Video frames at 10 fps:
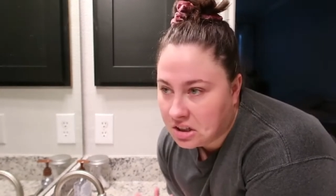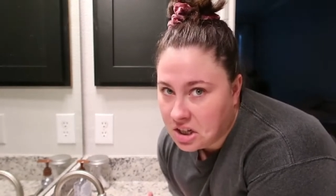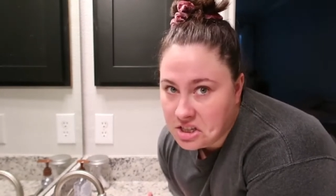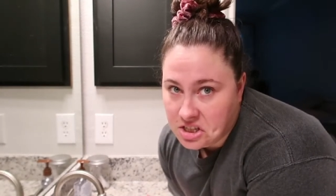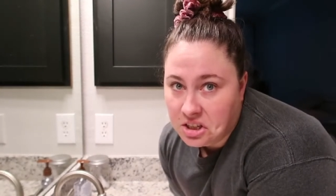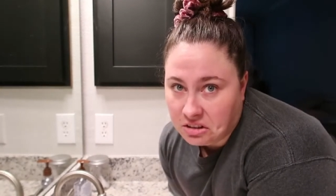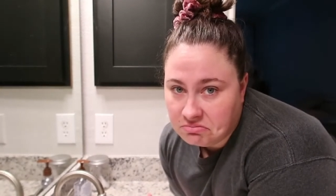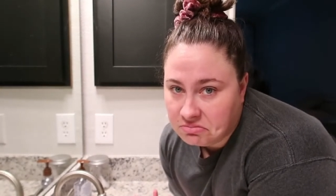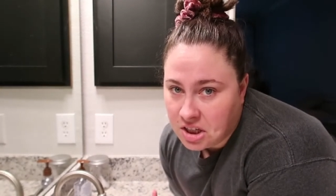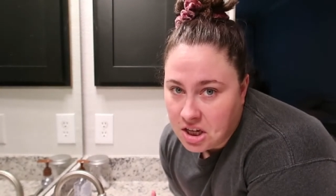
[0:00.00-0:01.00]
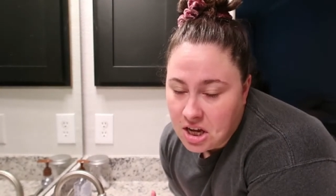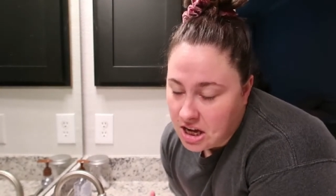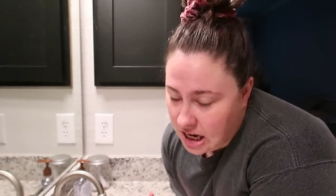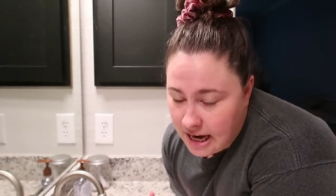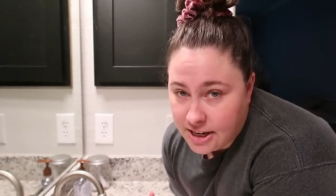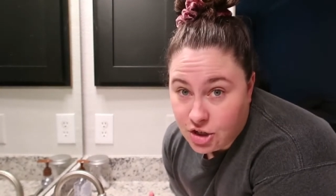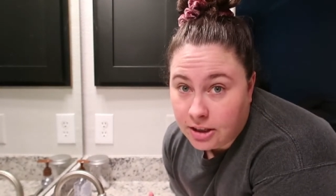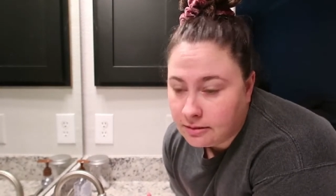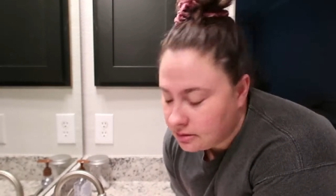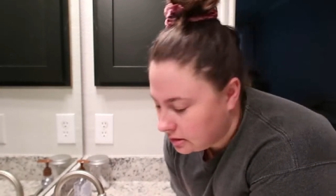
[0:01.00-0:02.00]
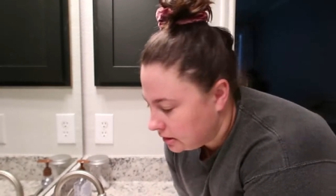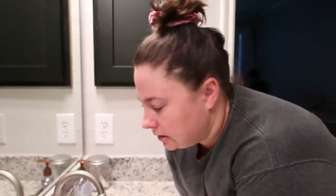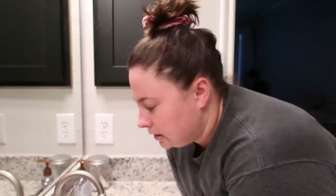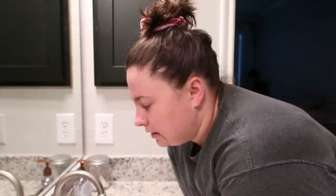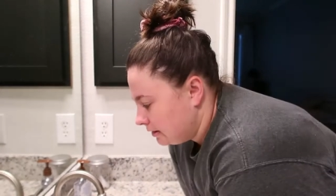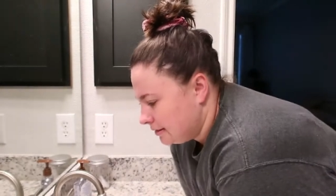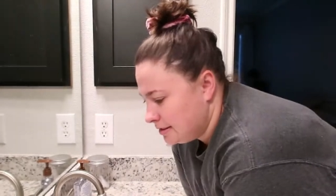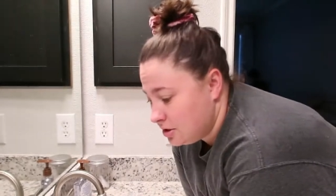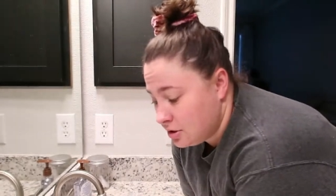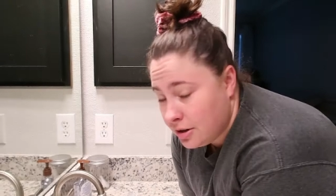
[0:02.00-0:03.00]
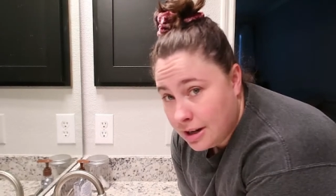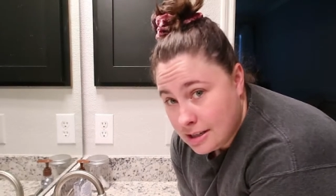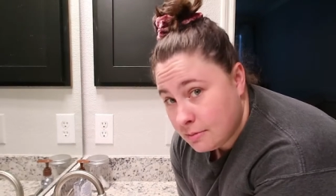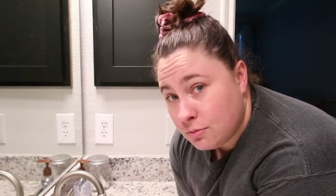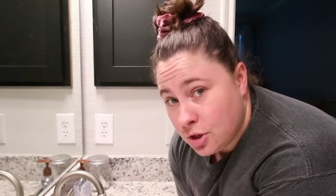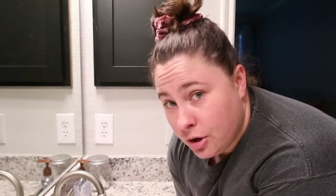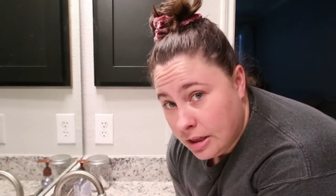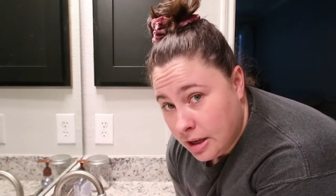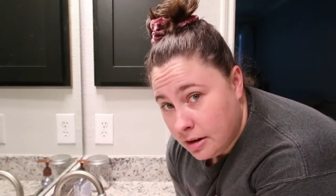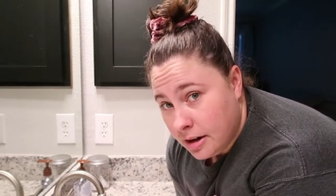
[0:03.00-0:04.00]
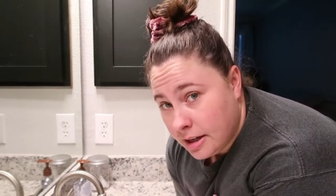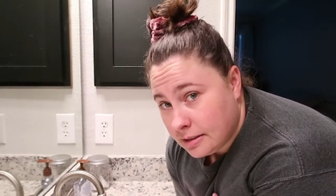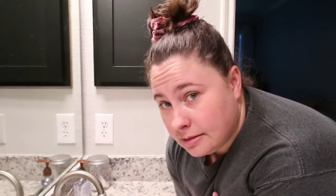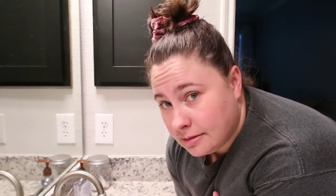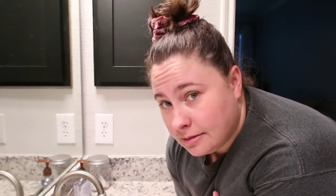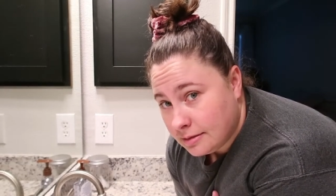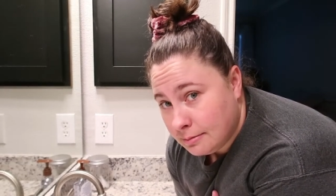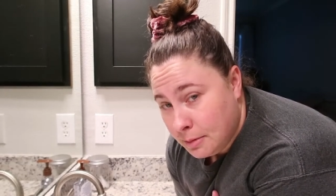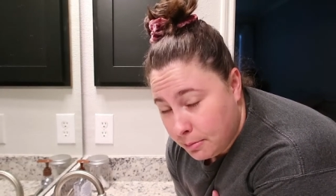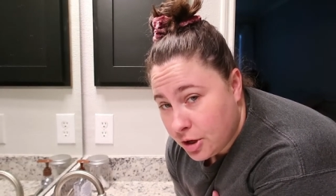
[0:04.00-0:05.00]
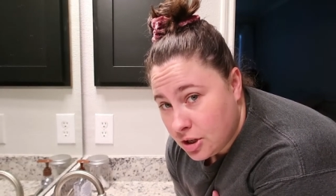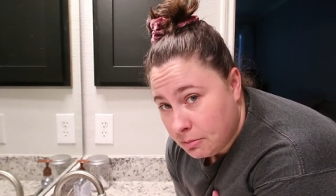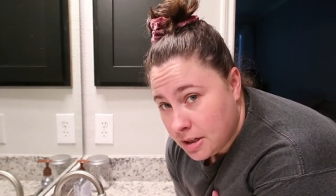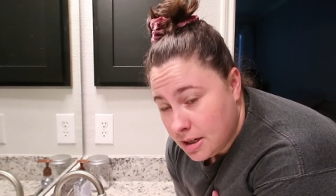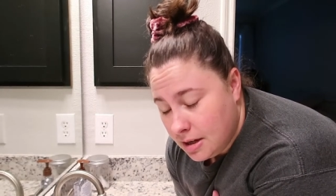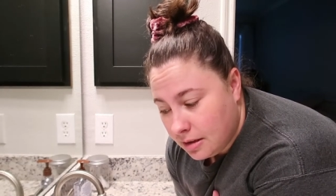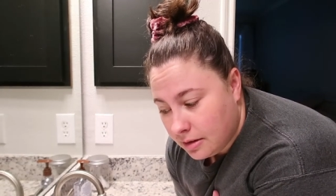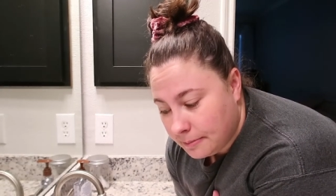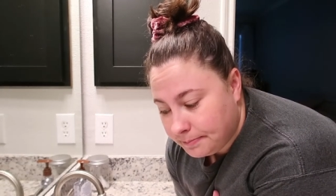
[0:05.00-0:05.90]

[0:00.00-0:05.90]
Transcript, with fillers: Cause you know, hygiene. So I guess I'm showing the internet me brushing my teeth.